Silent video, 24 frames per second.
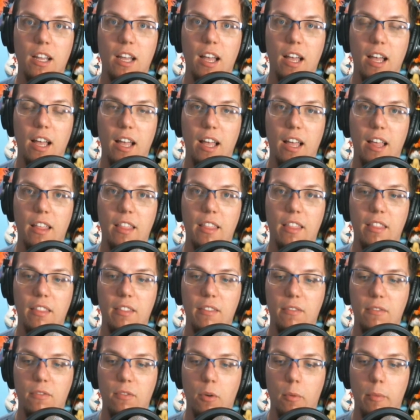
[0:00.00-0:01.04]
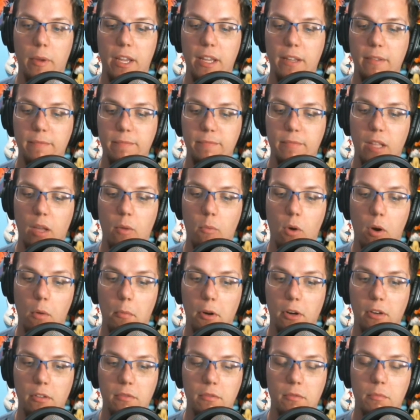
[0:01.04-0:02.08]
uh for me at
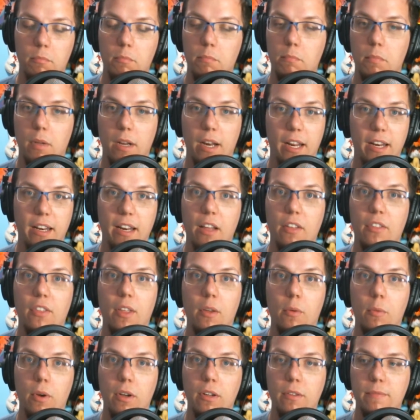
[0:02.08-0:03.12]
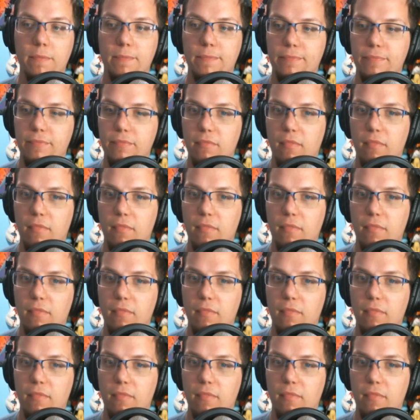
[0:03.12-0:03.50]
Walmart, but I doubt they will.